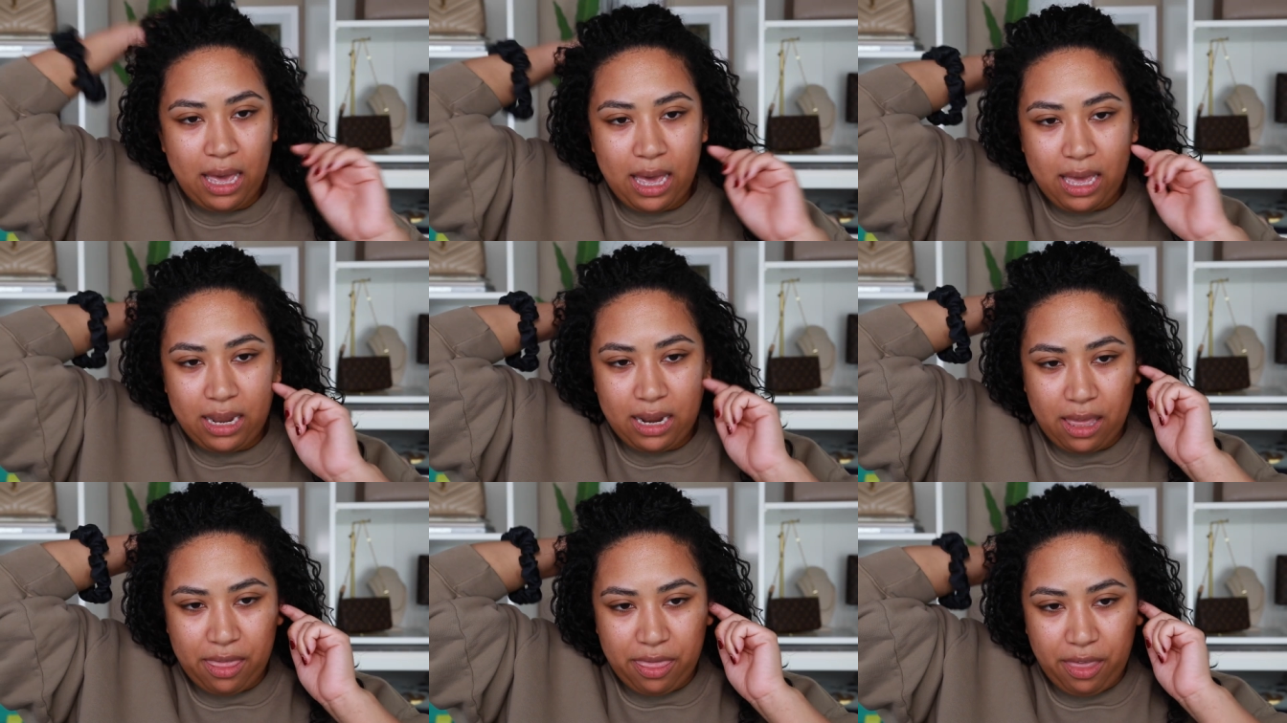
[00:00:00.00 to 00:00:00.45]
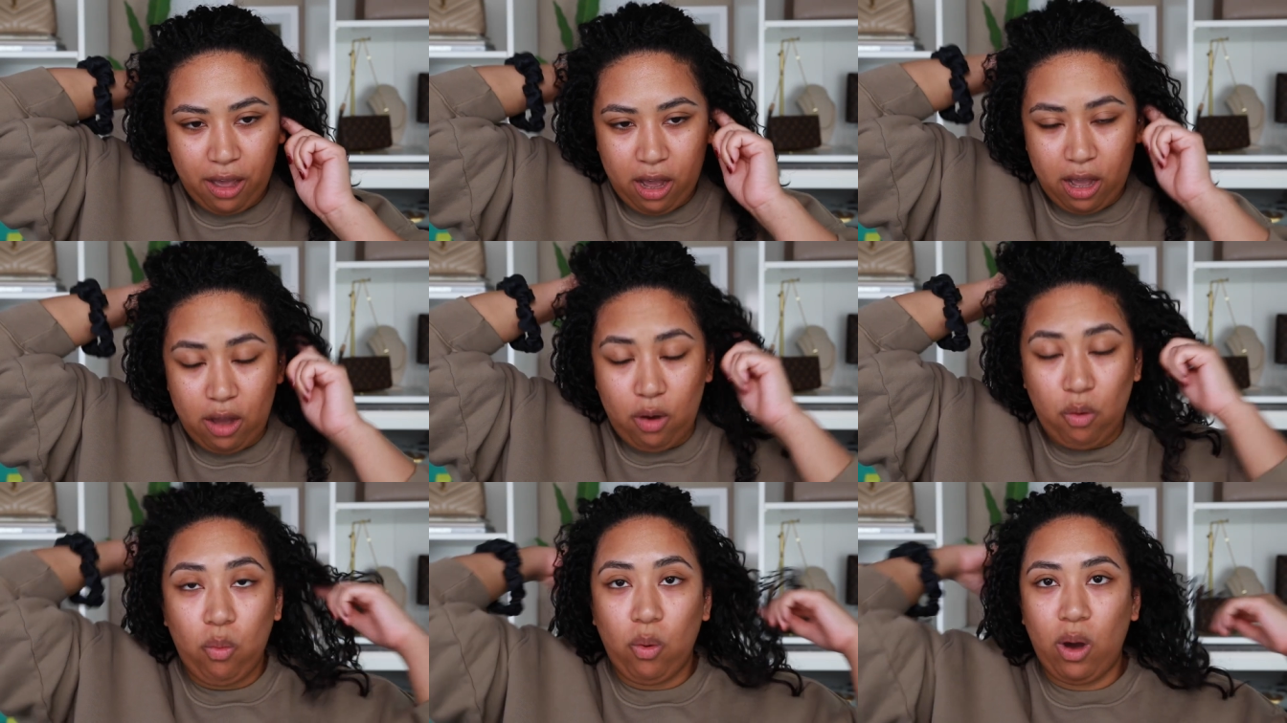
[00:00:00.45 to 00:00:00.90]
and I
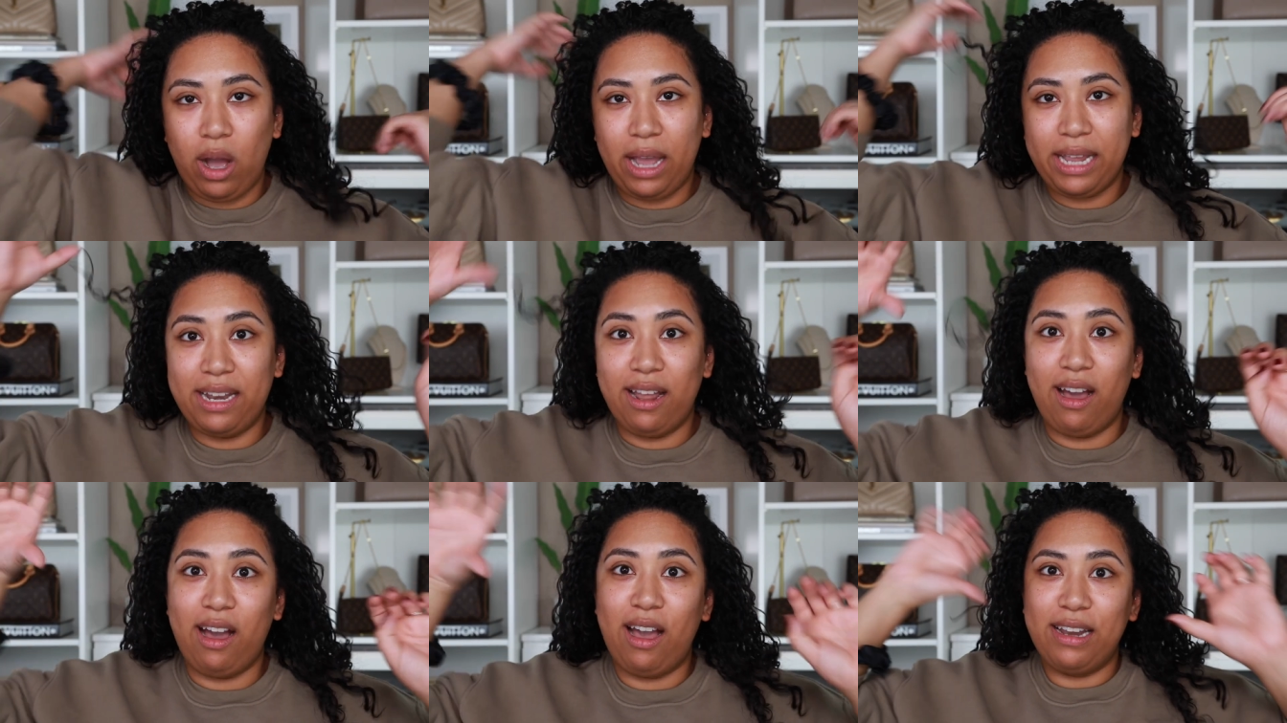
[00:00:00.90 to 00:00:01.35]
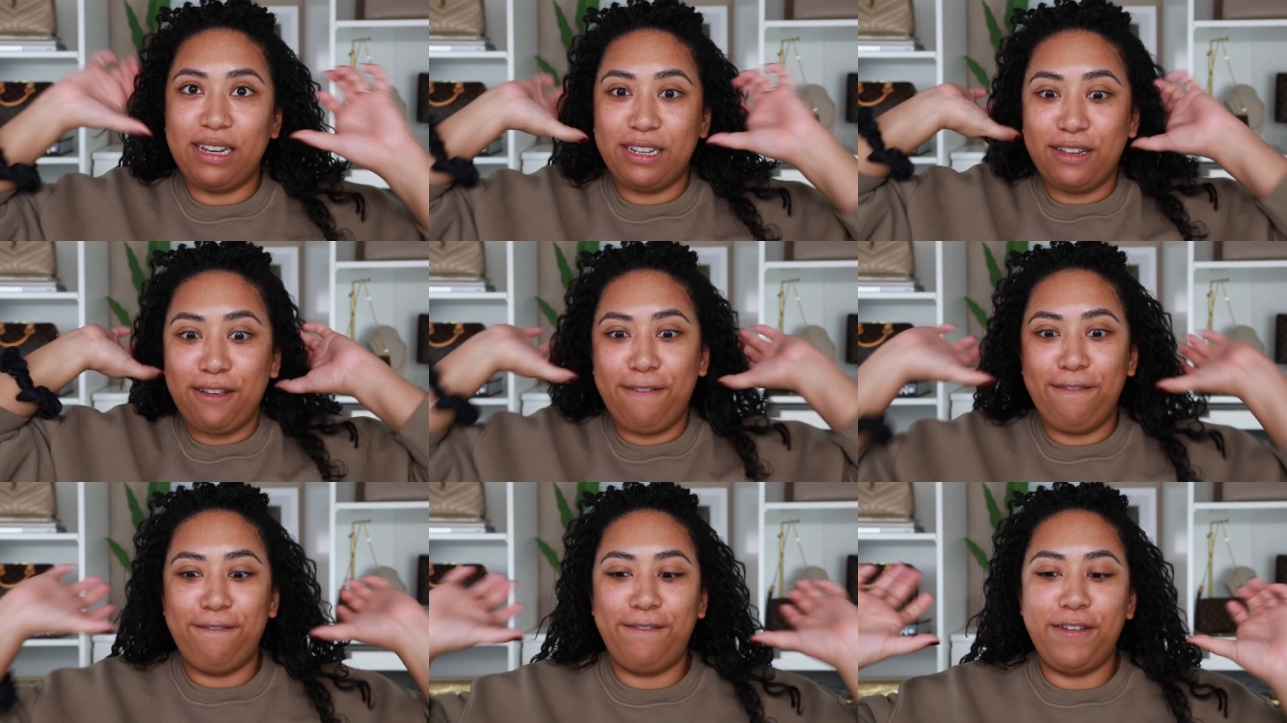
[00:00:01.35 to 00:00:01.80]
thought, why not
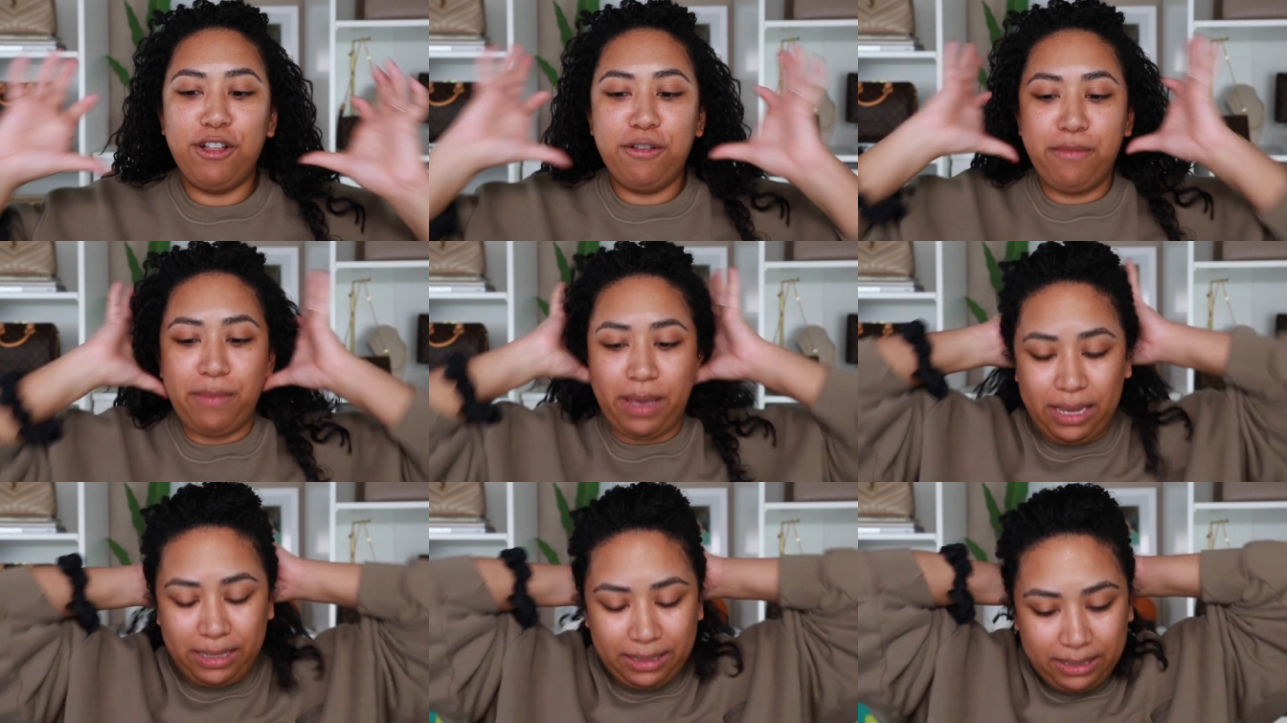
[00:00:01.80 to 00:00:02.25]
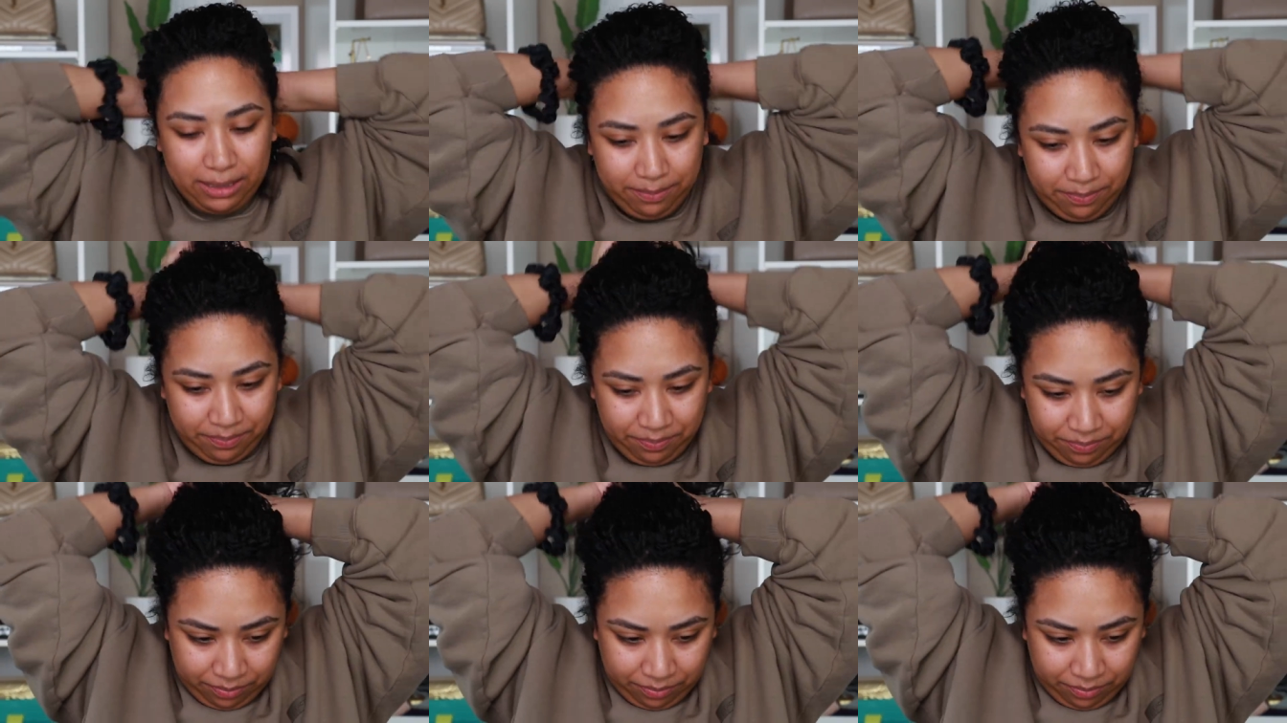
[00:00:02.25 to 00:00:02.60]
film it?